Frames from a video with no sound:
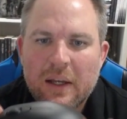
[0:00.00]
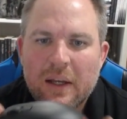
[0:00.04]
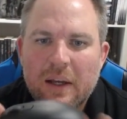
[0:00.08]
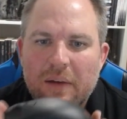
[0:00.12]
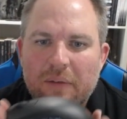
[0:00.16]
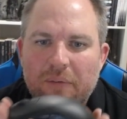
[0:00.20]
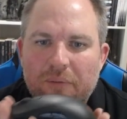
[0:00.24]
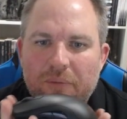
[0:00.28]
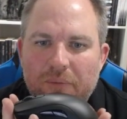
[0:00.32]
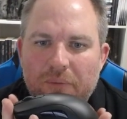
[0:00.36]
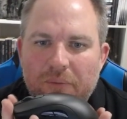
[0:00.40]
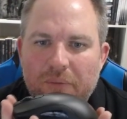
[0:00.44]

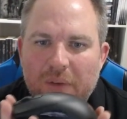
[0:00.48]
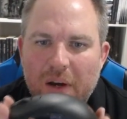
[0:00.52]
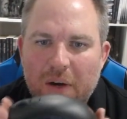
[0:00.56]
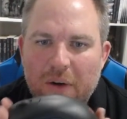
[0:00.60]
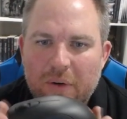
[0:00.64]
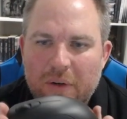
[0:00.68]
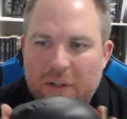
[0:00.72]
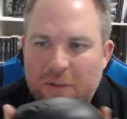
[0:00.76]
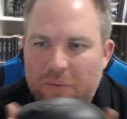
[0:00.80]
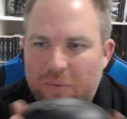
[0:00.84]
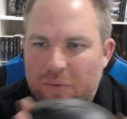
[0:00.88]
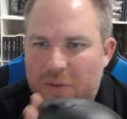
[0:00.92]

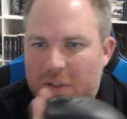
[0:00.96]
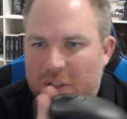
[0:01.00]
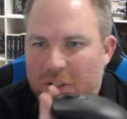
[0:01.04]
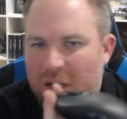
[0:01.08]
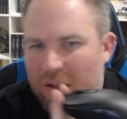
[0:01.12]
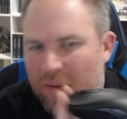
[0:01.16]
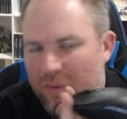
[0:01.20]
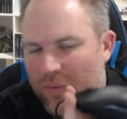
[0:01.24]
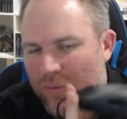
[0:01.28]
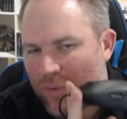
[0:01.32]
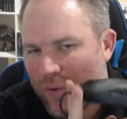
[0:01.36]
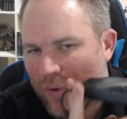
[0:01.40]
Very different
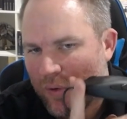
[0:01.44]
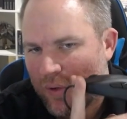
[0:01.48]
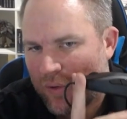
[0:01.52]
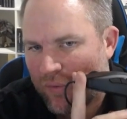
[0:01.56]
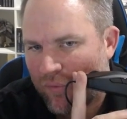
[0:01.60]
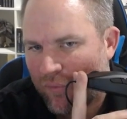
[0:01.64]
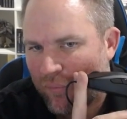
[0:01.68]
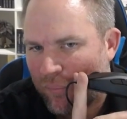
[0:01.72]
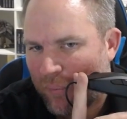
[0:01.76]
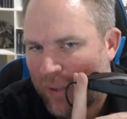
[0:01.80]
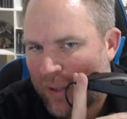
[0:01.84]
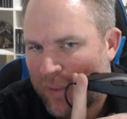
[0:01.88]
shapes for very
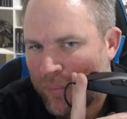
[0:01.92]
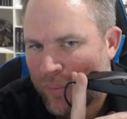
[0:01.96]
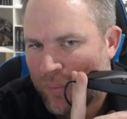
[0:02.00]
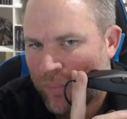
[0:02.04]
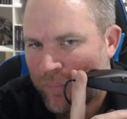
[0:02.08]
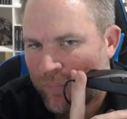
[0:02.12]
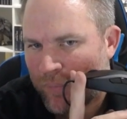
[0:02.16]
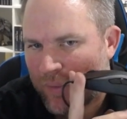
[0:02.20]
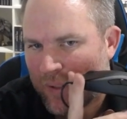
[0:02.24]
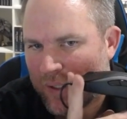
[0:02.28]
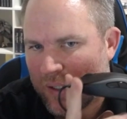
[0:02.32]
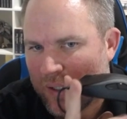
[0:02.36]
different people.
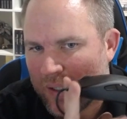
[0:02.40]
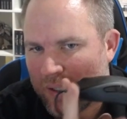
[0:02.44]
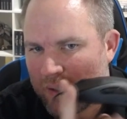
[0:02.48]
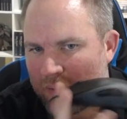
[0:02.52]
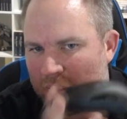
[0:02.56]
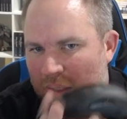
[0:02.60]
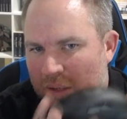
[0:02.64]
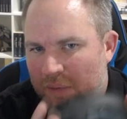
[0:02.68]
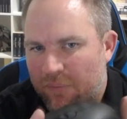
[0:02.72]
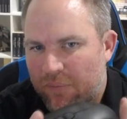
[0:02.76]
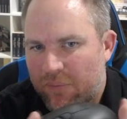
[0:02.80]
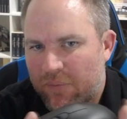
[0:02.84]

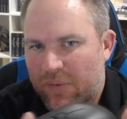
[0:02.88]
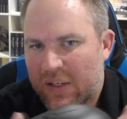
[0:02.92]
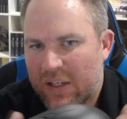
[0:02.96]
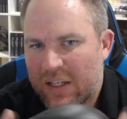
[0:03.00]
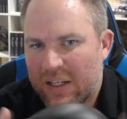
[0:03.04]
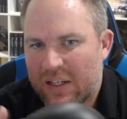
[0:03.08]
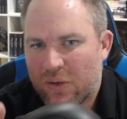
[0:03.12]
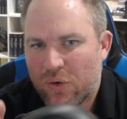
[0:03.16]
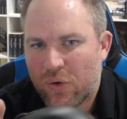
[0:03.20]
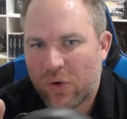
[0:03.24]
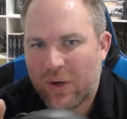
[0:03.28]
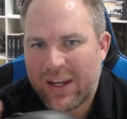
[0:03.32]
They fit
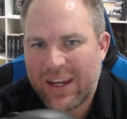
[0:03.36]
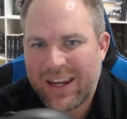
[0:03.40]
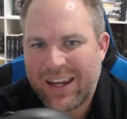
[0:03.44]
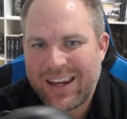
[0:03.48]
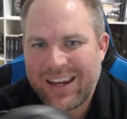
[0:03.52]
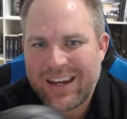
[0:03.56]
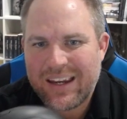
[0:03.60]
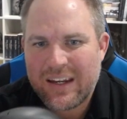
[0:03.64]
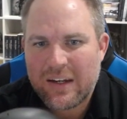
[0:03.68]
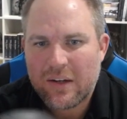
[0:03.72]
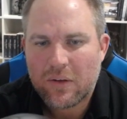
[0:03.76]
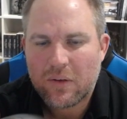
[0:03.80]
in your
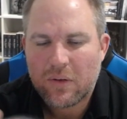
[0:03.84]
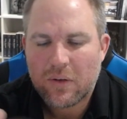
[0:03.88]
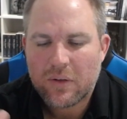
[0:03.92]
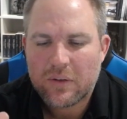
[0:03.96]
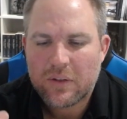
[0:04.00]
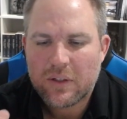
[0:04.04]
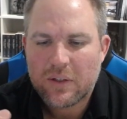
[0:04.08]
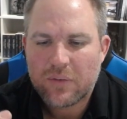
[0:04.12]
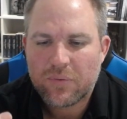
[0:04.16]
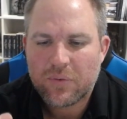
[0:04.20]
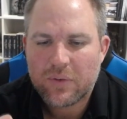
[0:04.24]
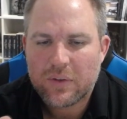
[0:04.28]
hand a lot
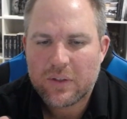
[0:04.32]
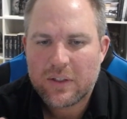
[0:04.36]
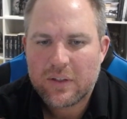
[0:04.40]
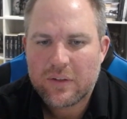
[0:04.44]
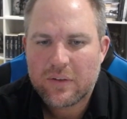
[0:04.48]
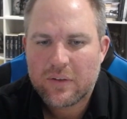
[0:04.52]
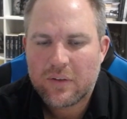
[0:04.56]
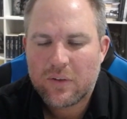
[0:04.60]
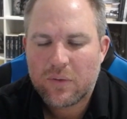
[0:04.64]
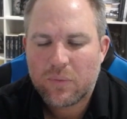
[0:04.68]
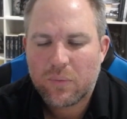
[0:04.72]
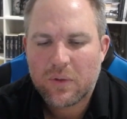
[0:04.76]
differently. So
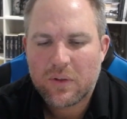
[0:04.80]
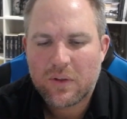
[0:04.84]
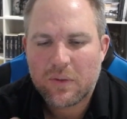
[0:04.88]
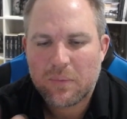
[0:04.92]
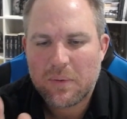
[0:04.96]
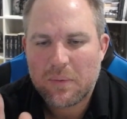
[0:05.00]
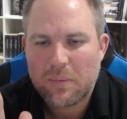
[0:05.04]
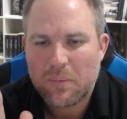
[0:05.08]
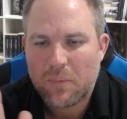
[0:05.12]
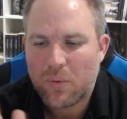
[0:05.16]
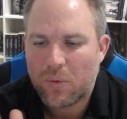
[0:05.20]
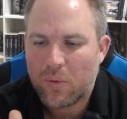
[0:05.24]
this one's a
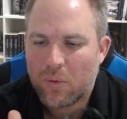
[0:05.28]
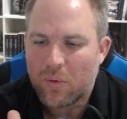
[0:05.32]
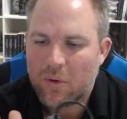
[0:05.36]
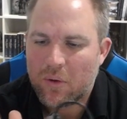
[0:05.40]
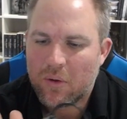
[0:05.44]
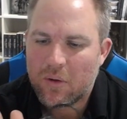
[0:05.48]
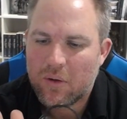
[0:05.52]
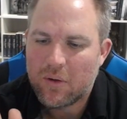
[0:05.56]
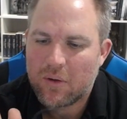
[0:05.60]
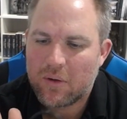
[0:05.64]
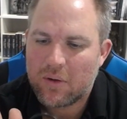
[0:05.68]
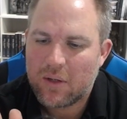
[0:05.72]
bit more
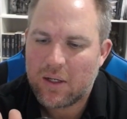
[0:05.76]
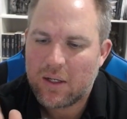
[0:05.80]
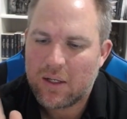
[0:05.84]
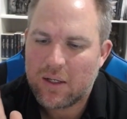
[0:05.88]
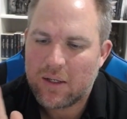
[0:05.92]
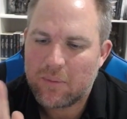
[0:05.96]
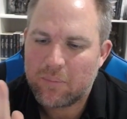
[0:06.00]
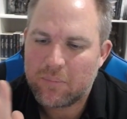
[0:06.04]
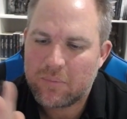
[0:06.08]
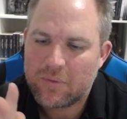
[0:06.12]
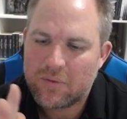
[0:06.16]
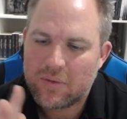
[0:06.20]

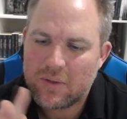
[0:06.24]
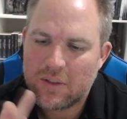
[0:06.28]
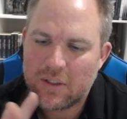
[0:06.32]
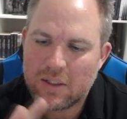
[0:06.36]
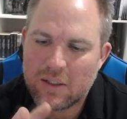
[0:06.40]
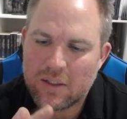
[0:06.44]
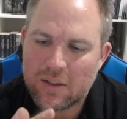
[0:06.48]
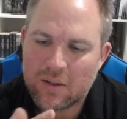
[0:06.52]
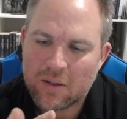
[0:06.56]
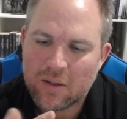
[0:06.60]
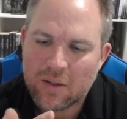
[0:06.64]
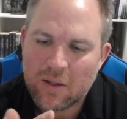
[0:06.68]

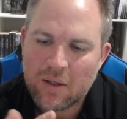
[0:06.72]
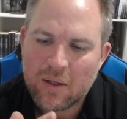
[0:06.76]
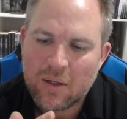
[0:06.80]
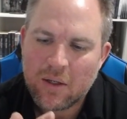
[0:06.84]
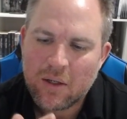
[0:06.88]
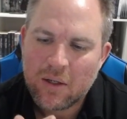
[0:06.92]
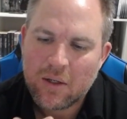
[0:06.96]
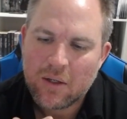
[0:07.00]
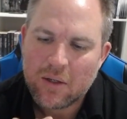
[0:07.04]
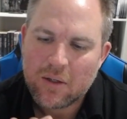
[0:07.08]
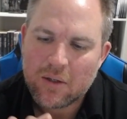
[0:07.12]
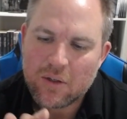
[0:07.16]
sitting
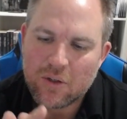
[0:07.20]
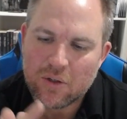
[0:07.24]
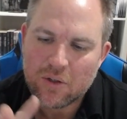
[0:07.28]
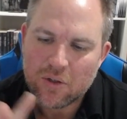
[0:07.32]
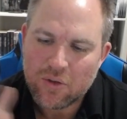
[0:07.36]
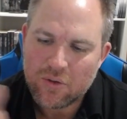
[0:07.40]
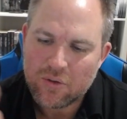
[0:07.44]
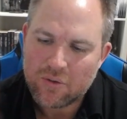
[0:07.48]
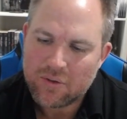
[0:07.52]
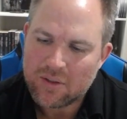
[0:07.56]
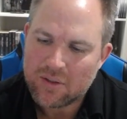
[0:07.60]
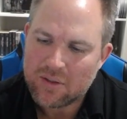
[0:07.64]
you're
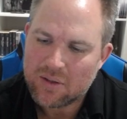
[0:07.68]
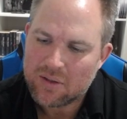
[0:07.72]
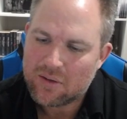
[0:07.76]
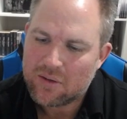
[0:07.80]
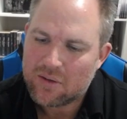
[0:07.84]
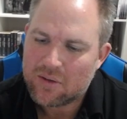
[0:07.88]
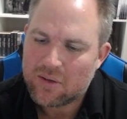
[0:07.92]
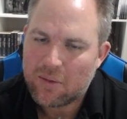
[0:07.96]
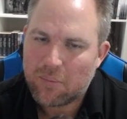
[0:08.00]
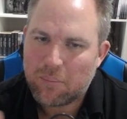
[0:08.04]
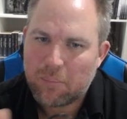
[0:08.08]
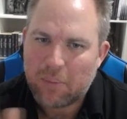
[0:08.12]
using
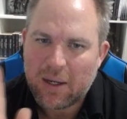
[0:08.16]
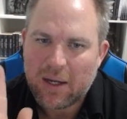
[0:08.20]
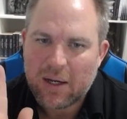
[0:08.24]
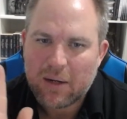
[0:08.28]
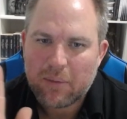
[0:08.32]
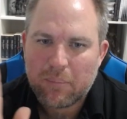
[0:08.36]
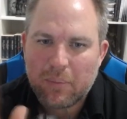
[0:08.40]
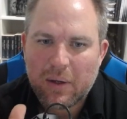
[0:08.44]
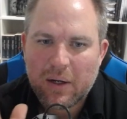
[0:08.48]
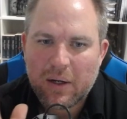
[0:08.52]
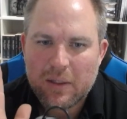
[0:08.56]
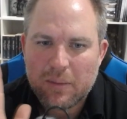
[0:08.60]
the back
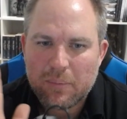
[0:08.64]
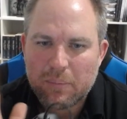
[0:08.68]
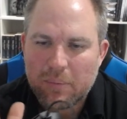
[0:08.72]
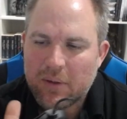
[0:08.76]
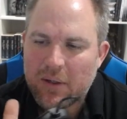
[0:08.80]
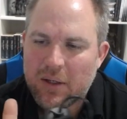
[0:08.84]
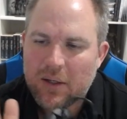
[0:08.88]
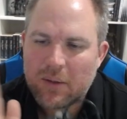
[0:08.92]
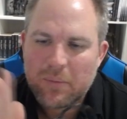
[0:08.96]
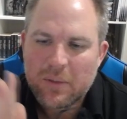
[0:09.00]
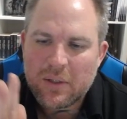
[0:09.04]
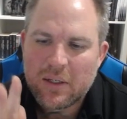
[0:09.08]
part of your
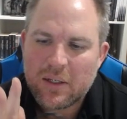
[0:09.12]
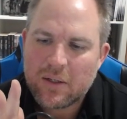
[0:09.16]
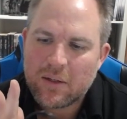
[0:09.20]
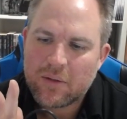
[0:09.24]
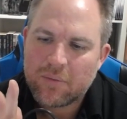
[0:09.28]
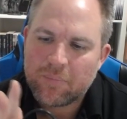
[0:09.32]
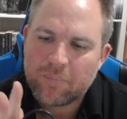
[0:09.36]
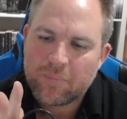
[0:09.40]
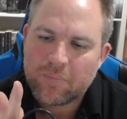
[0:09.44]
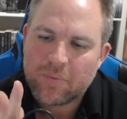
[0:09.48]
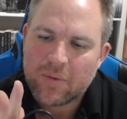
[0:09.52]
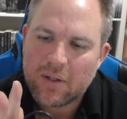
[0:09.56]
palm here
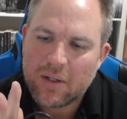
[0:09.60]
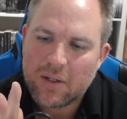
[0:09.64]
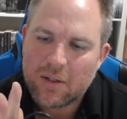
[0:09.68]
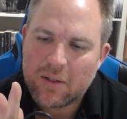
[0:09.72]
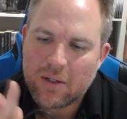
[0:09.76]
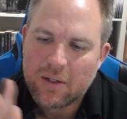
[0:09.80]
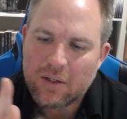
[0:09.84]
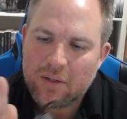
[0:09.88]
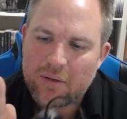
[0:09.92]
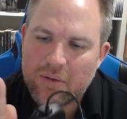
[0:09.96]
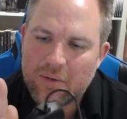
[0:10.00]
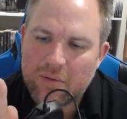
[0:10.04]

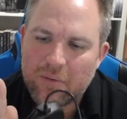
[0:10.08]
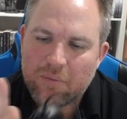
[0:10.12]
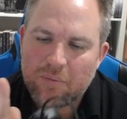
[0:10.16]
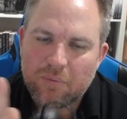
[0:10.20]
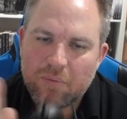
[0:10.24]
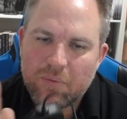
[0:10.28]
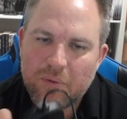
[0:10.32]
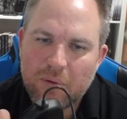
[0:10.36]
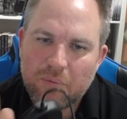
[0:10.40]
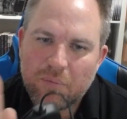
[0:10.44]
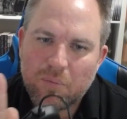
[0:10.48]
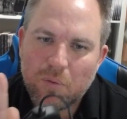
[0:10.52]
and
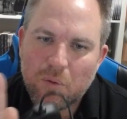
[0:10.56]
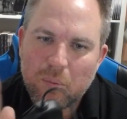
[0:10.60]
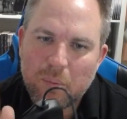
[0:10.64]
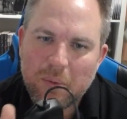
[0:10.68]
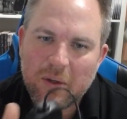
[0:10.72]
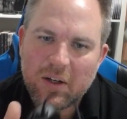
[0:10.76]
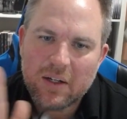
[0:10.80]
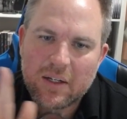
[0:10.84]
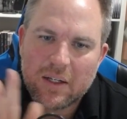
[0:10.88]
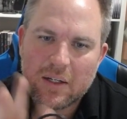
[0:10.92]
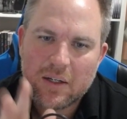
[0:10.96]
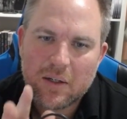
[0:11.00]
the fore
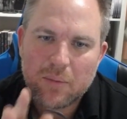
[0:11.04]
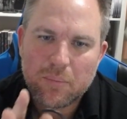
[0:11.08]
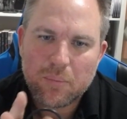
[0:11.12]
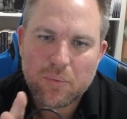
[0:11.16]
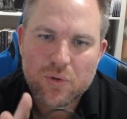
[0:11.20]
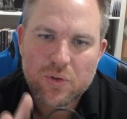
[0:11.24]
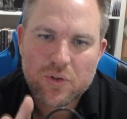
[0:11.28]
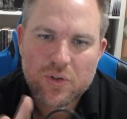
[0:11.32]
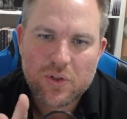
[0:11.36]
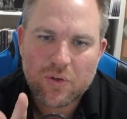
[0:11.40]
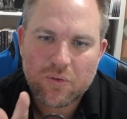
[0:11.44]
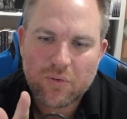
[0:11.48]
part here to
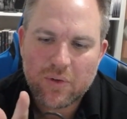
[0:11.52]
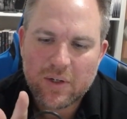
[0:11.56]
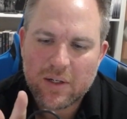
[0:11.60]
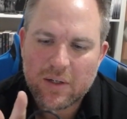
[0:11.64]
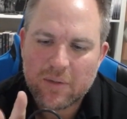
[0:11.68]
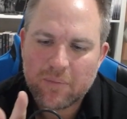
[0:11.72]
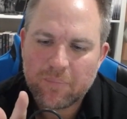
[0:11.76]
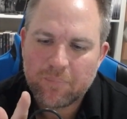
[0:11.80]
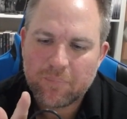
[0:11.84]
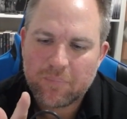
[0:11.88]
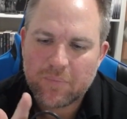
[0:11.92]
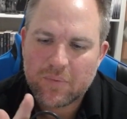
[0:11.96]
push it
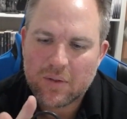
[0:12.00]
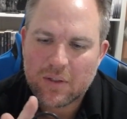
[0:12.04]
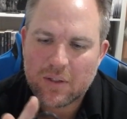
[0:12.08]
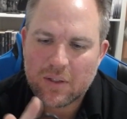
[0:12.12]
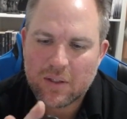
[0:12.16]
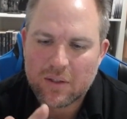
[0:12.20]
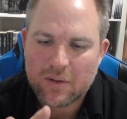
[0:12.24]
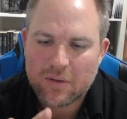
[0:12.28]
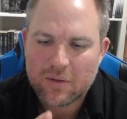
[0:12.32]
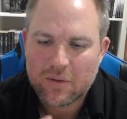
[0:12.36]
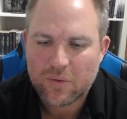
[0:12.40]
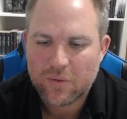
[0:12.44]
around,
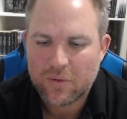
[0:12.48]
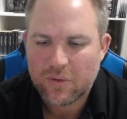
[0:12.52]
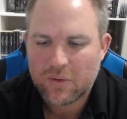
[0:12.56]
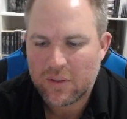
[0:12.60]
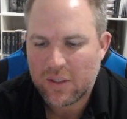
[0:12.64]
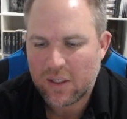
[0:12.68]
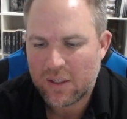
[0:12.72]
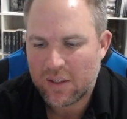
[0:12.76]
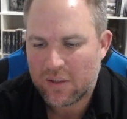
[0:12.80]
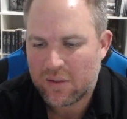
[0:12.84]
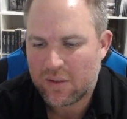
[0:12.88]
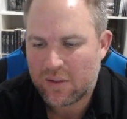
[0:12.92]
and
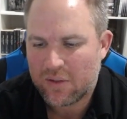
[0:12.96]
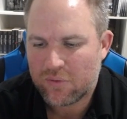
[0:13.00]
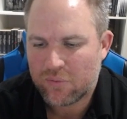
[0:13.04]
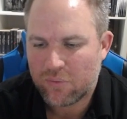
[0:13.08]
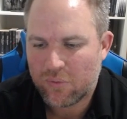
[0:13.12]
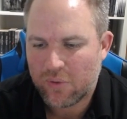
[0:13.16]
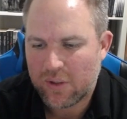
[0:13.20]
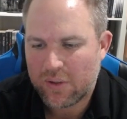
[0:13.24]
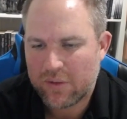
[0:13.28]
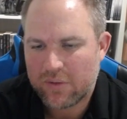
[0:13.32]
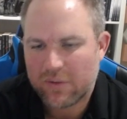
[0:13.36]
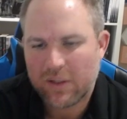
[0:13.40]
it is
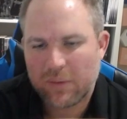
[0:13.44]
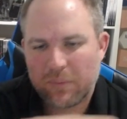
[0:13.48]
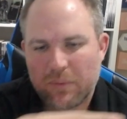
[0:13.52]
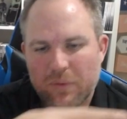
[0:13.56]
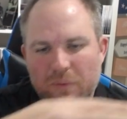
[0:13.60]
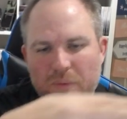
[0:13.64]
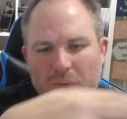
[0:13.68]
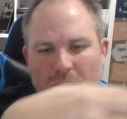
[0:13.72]
raised up as well.